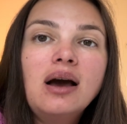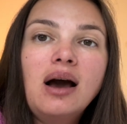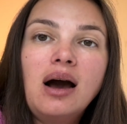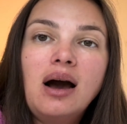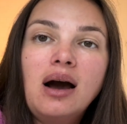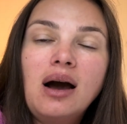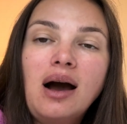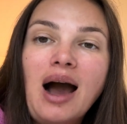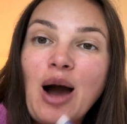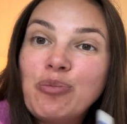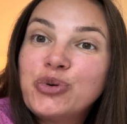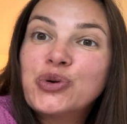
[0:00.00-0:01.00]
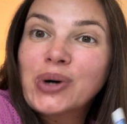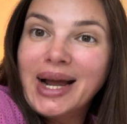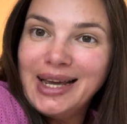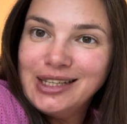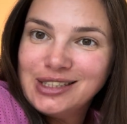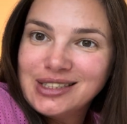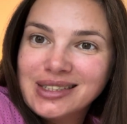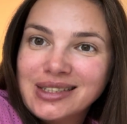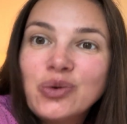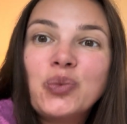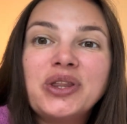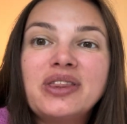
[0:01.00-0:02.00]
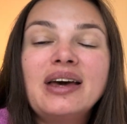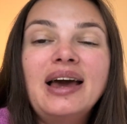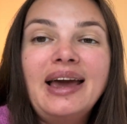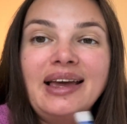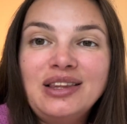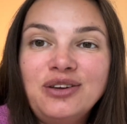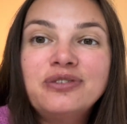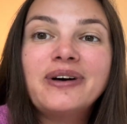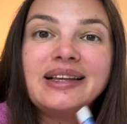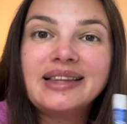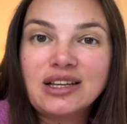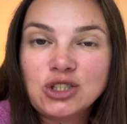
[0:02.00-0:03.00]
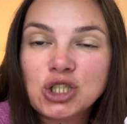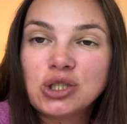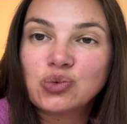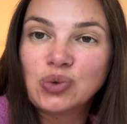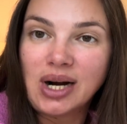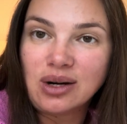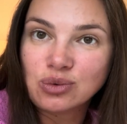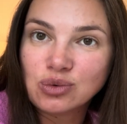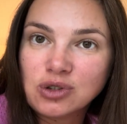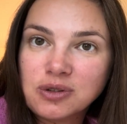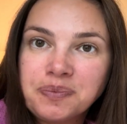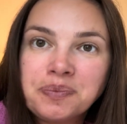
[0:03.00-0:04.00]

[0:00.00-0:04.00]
upgrade with any financial round.